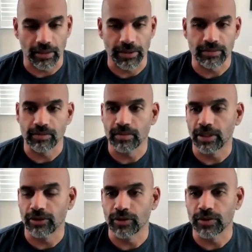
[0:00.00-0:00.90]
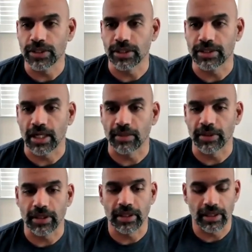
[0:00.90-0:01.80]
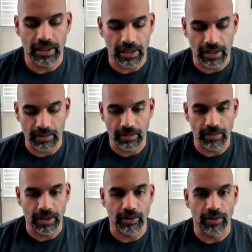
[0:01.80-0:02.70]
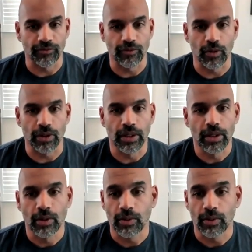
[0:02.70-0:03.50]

I'll be introducing the topic um, here going forward.